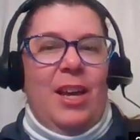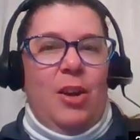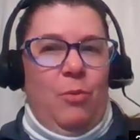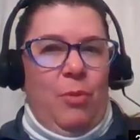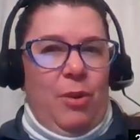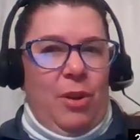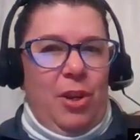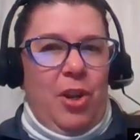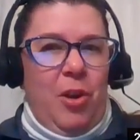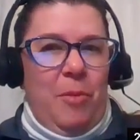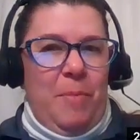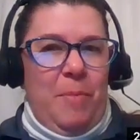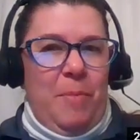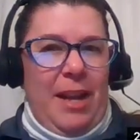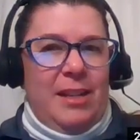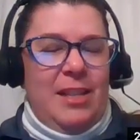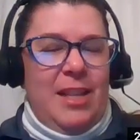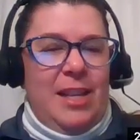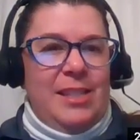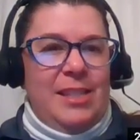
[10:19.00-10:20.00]
We're going to go
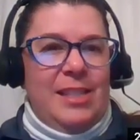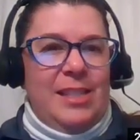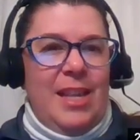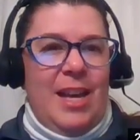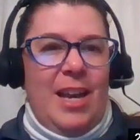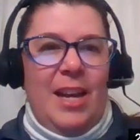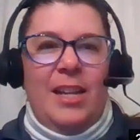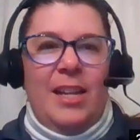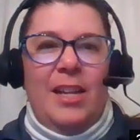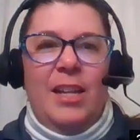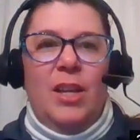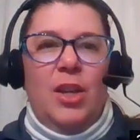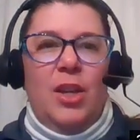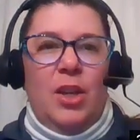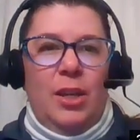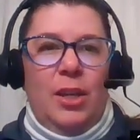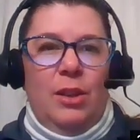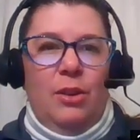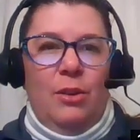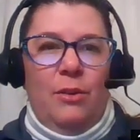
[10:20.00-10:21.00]
back to that slide.
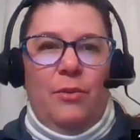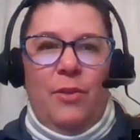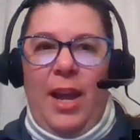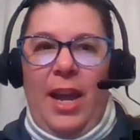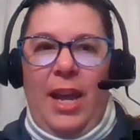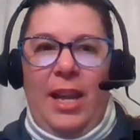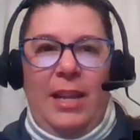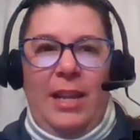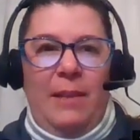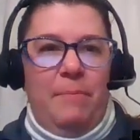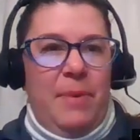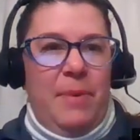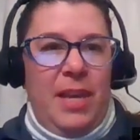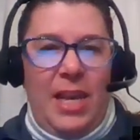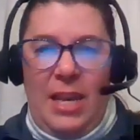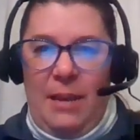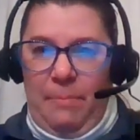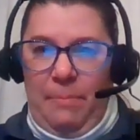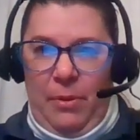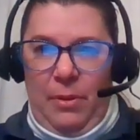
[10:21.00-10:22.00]
Look for any
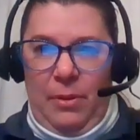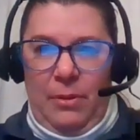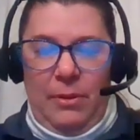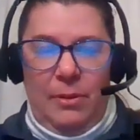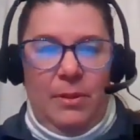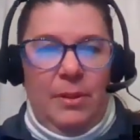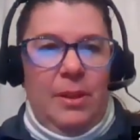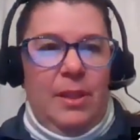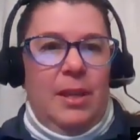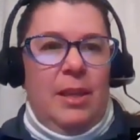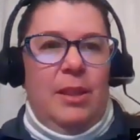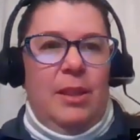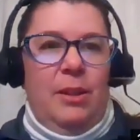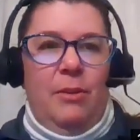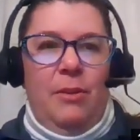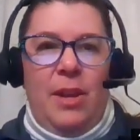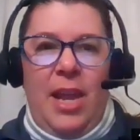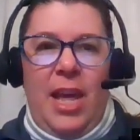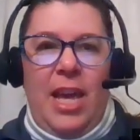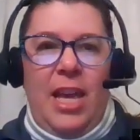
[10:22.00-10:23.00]
people,
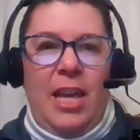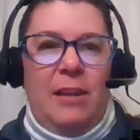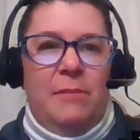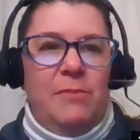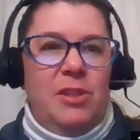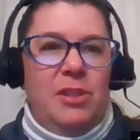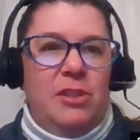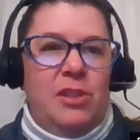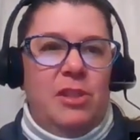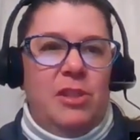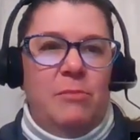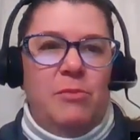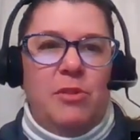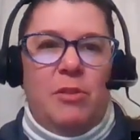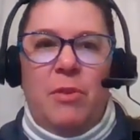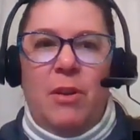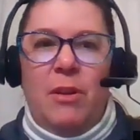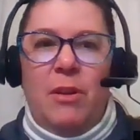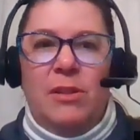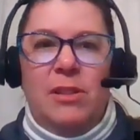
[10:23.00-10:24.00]
their names, their
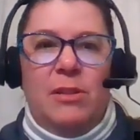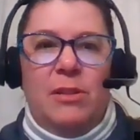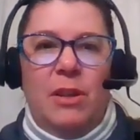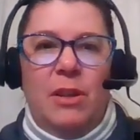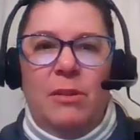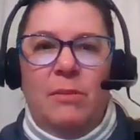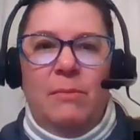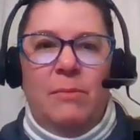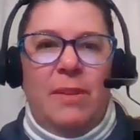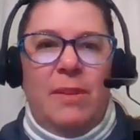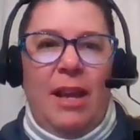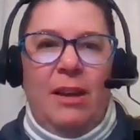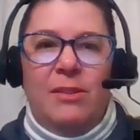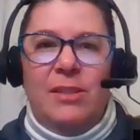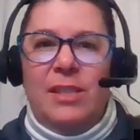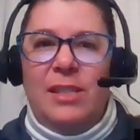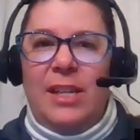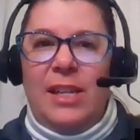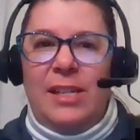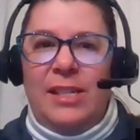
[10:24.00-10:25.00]
subject pronouns,
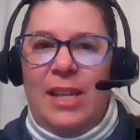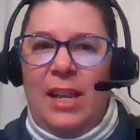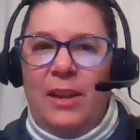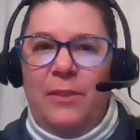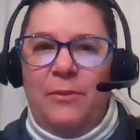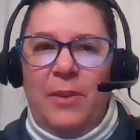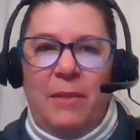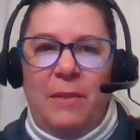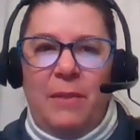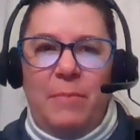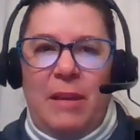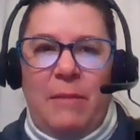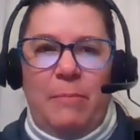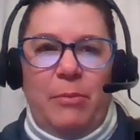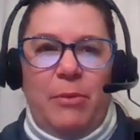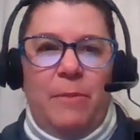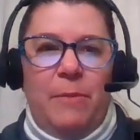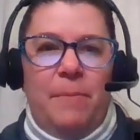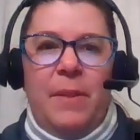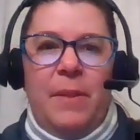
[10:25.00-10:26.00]
nouns that identify
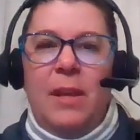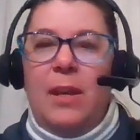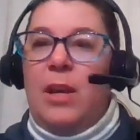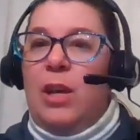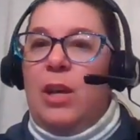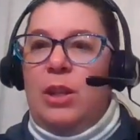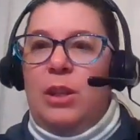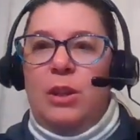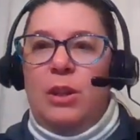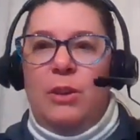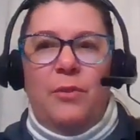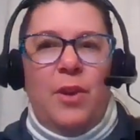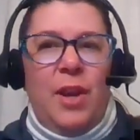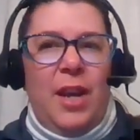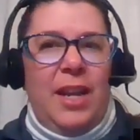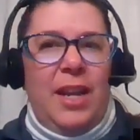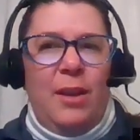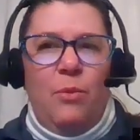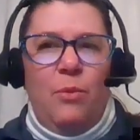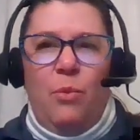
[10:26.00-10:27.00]
people. Look for
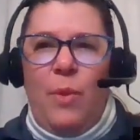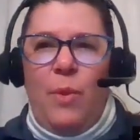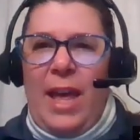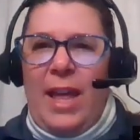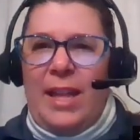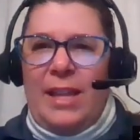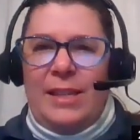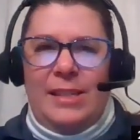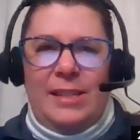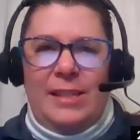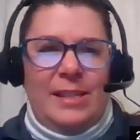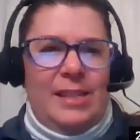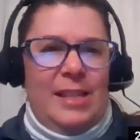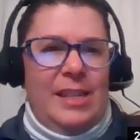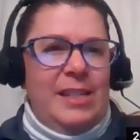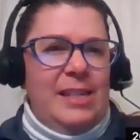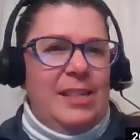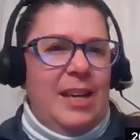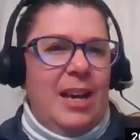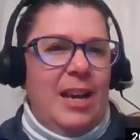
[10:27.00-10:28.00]
any whens,
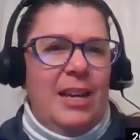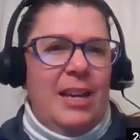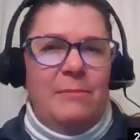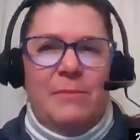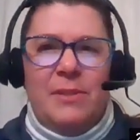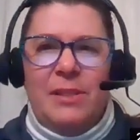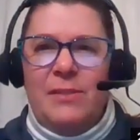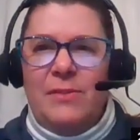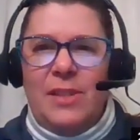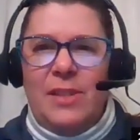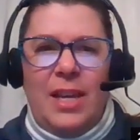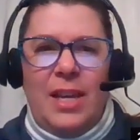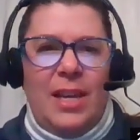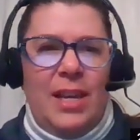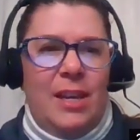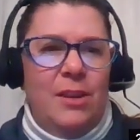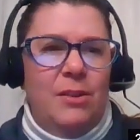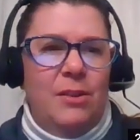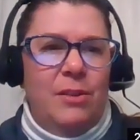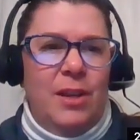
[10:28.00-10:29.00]
any times of
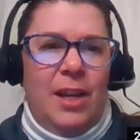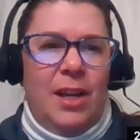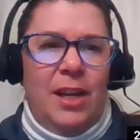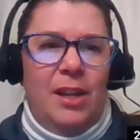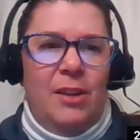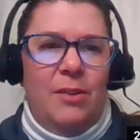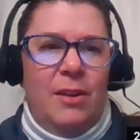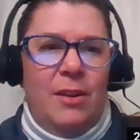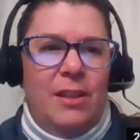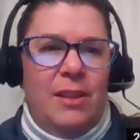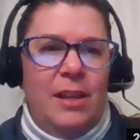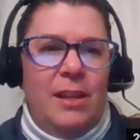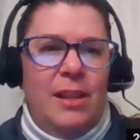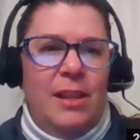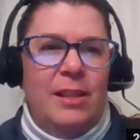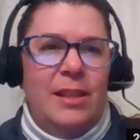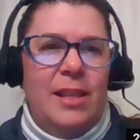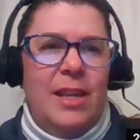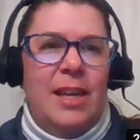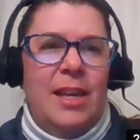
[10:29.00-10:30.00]
day or night or anything
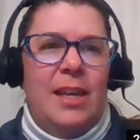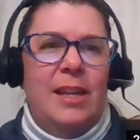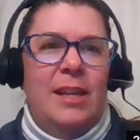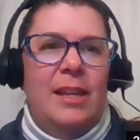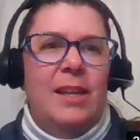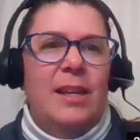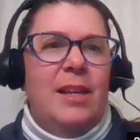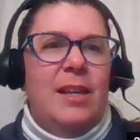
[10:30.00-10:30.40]
like that.